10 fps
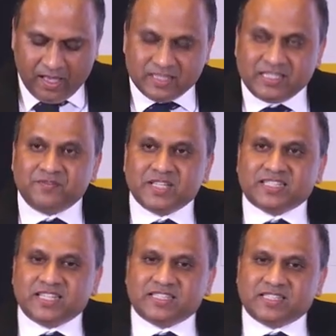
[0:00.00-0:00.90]
Chief
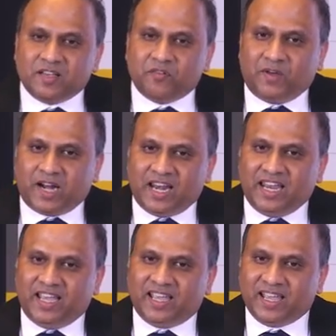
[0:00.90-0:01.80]
Justice
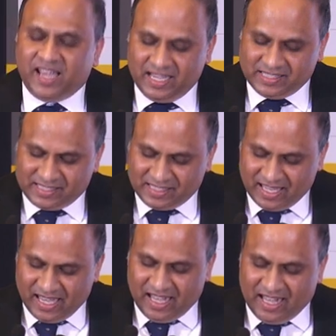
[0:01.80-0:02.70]
Varale is
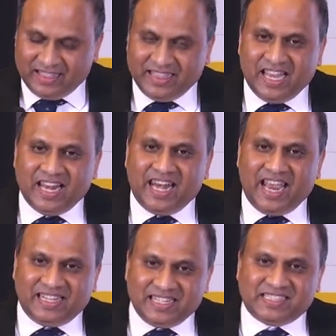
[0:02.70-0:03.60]
the
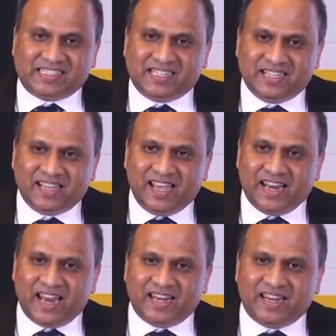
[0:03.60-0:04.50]
latest in
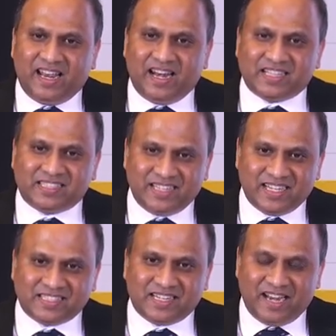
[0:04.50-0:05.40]
an
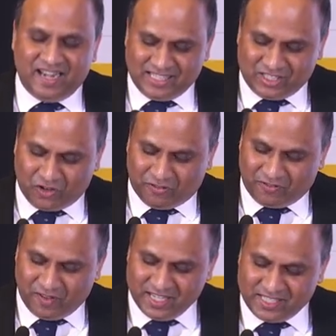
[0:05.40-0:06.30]
illustrious list
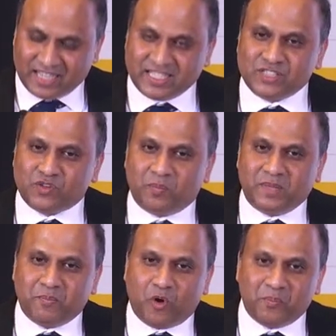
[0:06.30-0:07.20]
of judges from
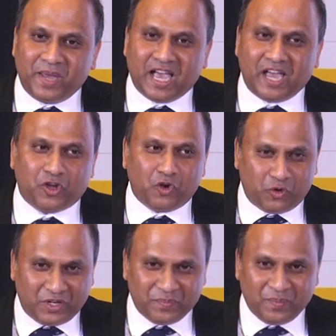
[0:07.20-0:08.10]
the Bombay High
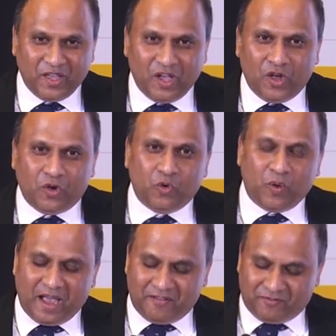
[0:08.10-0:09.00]
Court who
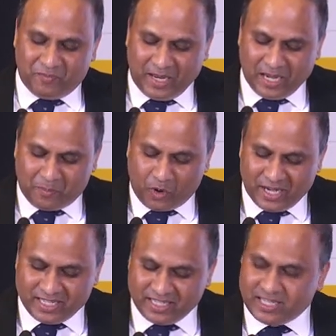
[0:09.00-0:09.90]
have been
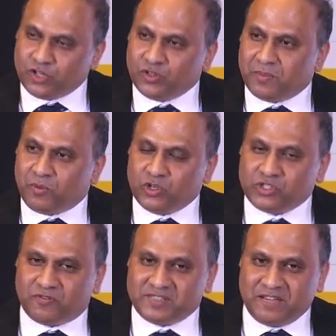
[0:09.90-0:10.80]
appointed to the post
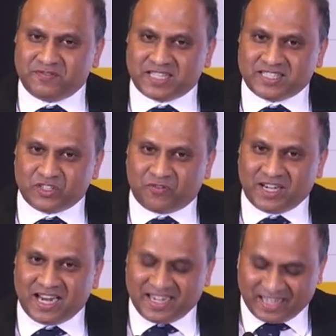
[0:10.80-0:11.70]
of Chief Justice of
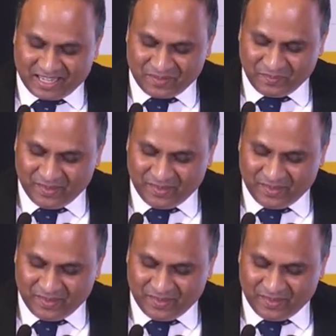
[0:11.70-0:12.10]
Karnataka.